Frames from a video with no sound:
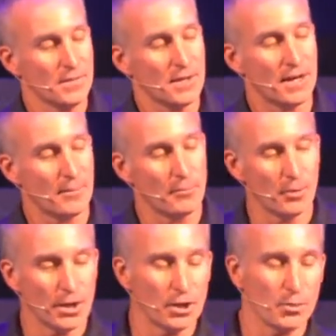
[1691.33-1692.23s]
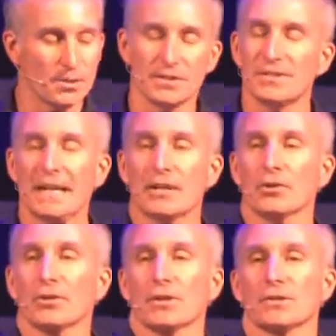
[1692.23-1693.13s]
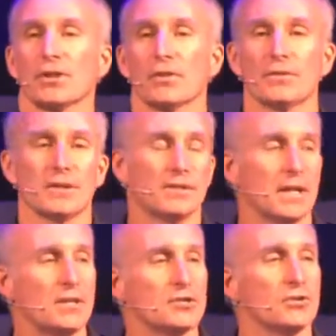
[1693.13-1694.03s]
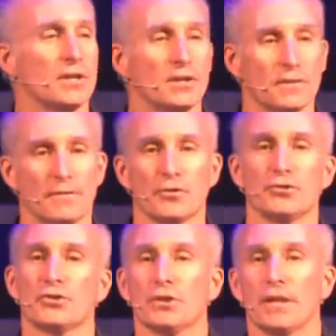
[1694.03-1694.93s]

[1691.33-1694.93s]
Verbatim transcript: um, we're going to go into Daniel, and it's called The Danger and Diversion.